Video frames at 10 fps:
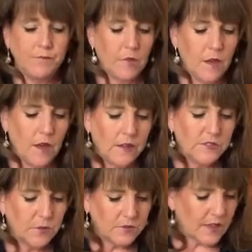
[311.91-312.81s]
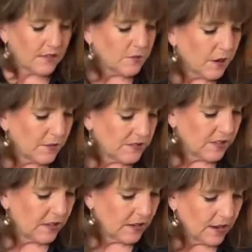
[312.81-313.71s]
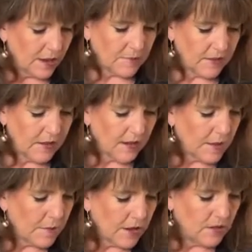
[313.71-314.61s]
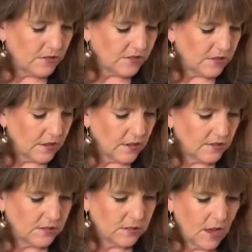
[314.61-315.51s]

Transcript: Okay, so that's what I was thinking. I'm thinking I may use this.